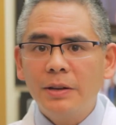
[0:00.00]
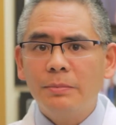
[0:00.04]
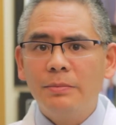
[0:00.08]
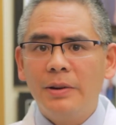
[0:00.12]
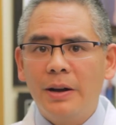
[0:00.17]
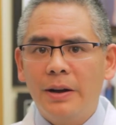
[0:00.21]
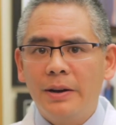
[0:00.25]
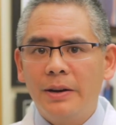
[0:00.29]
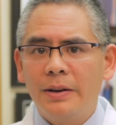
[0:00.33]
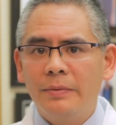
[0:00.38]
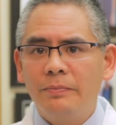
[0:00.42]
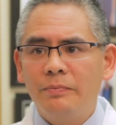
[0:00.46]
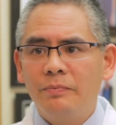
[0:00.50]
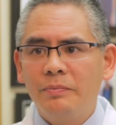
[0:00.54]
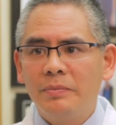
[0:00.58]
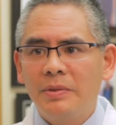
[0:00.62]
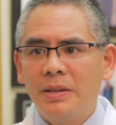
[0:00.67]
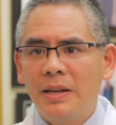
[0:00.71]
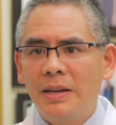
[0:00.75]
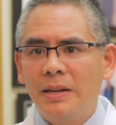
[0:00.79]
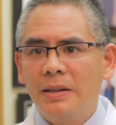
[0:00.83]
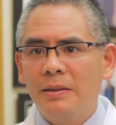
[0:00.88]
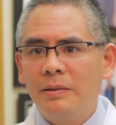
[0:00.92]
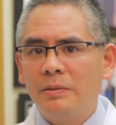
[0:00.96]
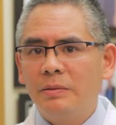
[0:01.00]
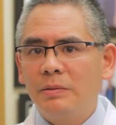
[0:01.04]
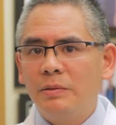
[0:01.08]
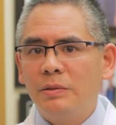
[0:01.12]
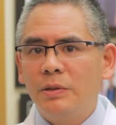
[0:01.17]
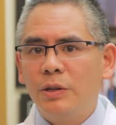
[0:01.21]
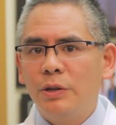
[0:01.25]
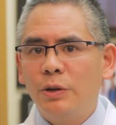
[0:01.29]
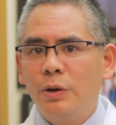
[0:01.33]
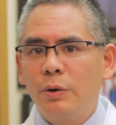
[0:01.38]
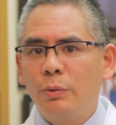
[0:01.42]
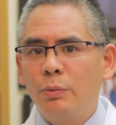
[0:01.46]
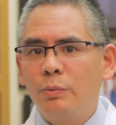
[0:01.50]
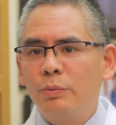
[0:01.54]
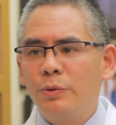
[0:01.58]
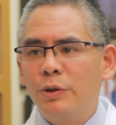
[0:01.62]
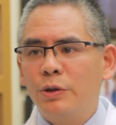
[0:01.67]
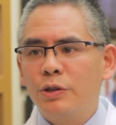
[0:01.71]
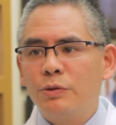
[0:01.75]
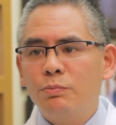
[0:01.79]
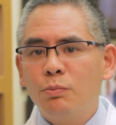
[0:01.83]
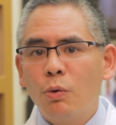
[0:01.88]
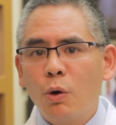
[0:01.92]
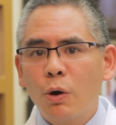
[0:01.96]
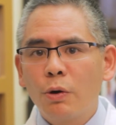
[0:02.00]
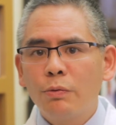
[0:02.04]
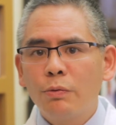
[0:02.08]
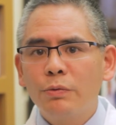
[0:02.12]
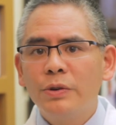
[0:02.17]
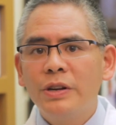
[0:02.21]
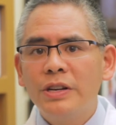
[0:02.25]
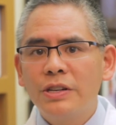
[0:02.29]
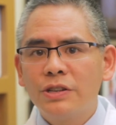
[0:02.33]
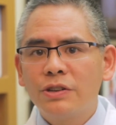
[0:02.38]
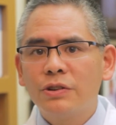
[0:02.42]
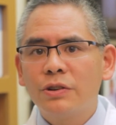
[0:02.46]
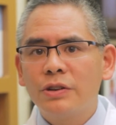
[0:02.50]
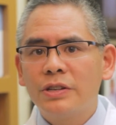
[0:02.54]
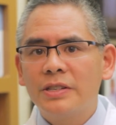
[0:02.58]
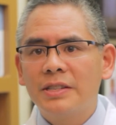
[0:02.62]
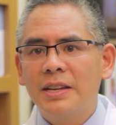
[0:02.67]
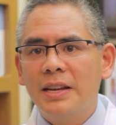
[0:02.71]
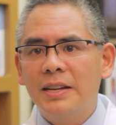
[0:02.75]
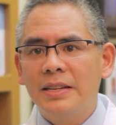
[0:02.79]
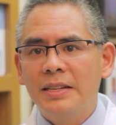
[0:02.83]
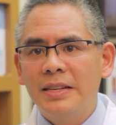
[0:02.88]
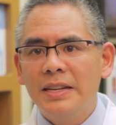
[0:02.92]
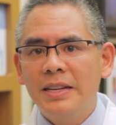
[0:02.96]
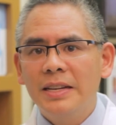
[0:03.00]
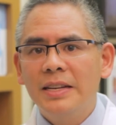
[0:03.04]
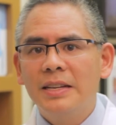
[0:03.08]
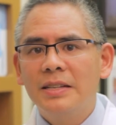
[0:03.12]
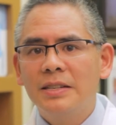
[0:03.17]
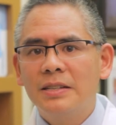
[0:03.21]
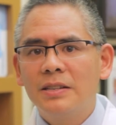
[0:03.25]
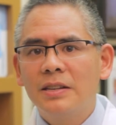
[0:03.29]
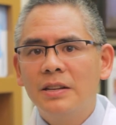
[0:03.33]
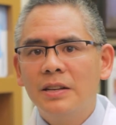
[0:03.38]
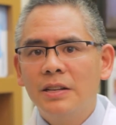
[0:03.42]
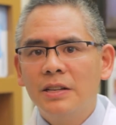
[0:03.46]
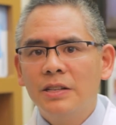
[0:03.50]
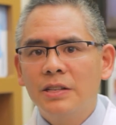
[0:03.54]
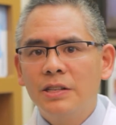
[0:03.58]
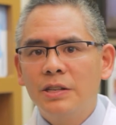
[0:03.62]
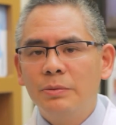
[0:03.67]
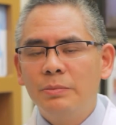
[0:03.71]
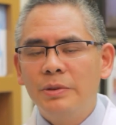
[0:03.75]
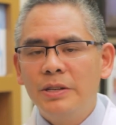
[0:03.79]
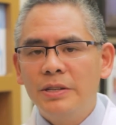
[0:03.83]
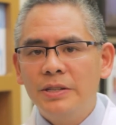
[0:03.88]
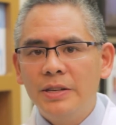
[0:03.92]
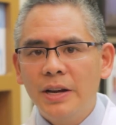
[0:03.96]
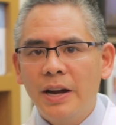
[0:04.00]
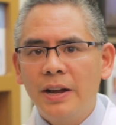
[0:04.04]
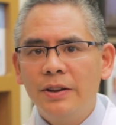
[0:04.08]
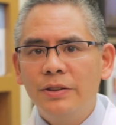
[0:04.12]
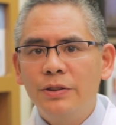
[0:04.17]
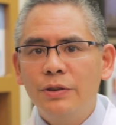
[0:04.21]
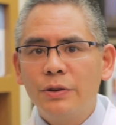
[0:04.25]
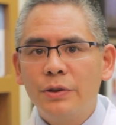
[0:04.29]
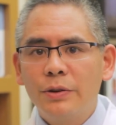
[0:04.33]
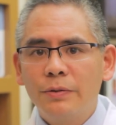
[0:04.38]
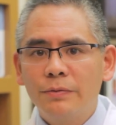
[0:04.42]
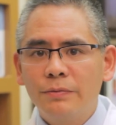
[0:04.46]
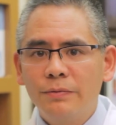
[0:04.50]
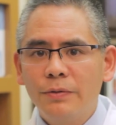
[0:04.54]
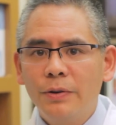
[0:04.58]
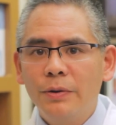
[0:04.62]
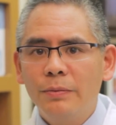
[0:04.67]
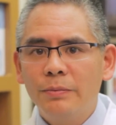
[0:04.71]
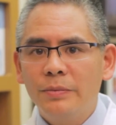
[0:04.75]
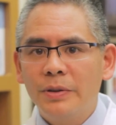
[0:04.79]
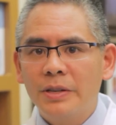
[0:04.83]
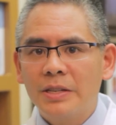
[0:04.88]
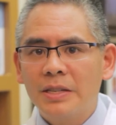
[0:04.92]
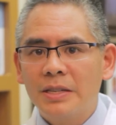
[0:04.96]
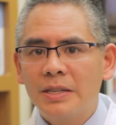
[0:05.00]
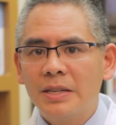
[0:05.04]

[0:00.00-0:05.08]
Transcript: about it, and you know, there's more research that needs to be done to confirm this.